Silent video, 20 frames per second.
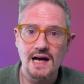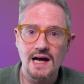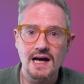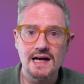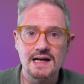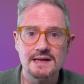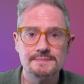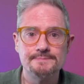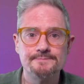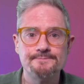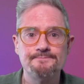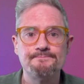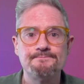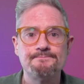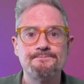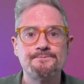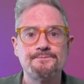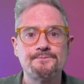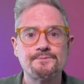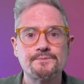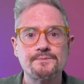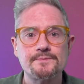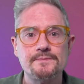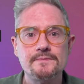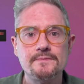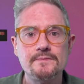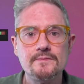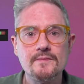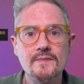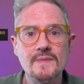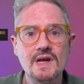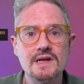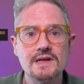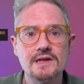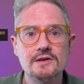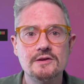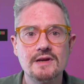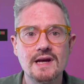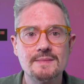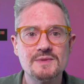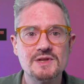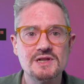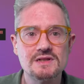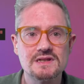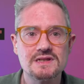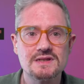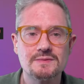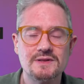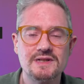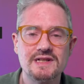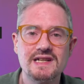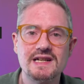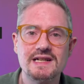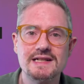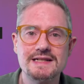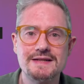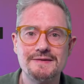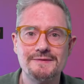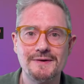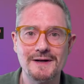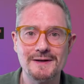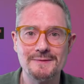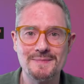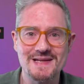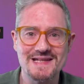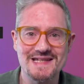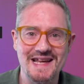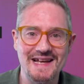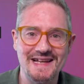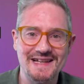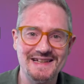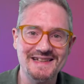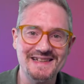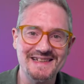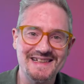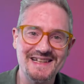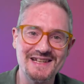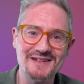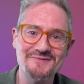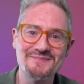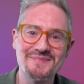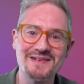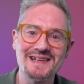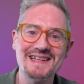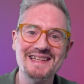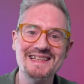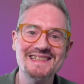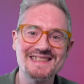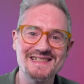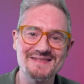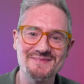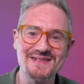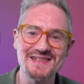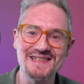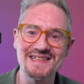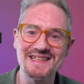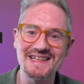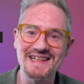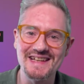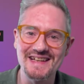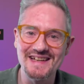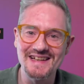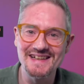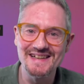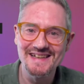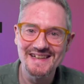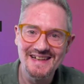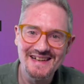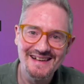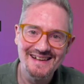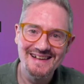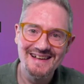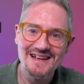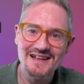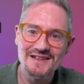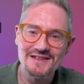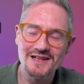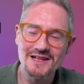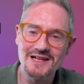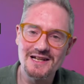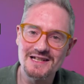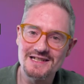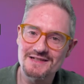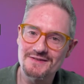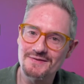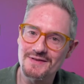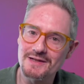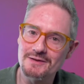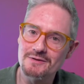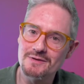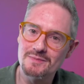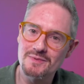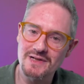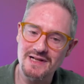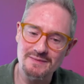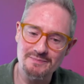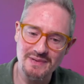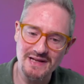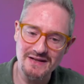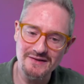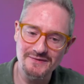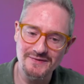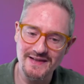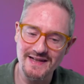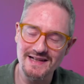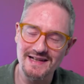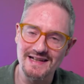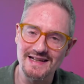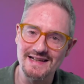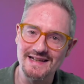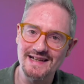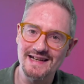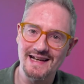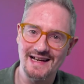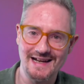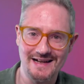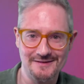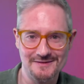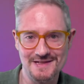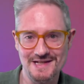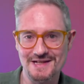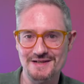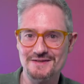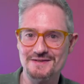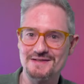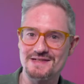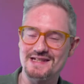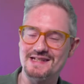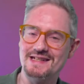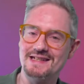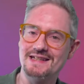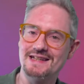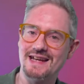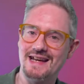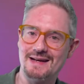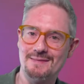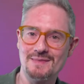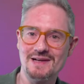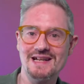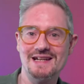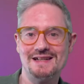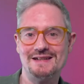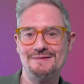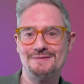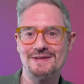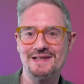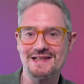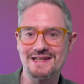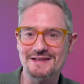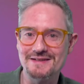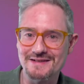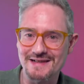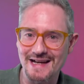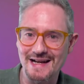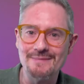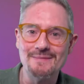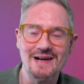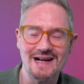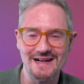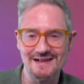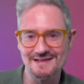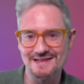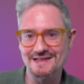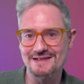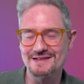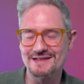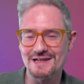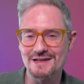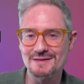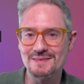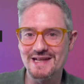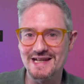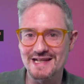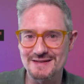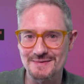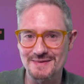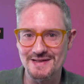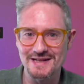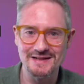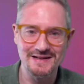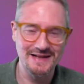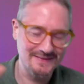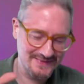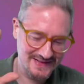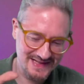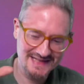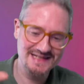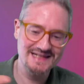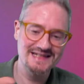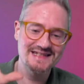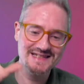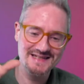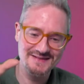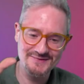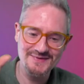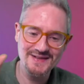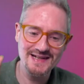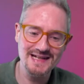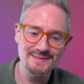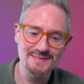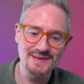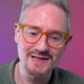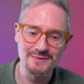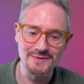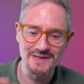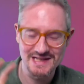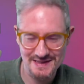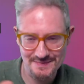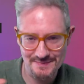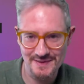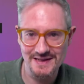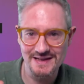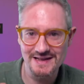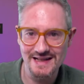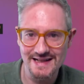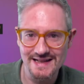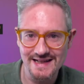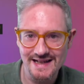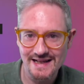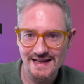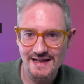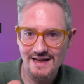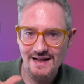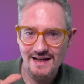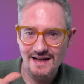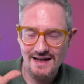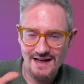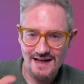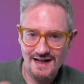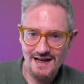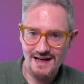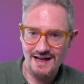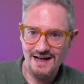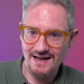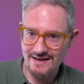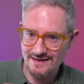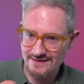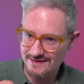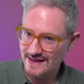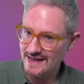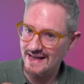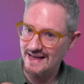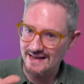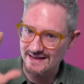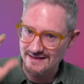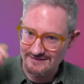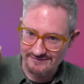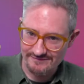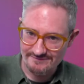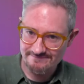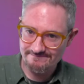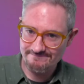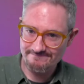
CueCam docs were 95% complete, but the last few are pretty beefy, like how to use Ecamm Live with CueCam, how to use OBS with CueCam. These are some fairly big ones, but like then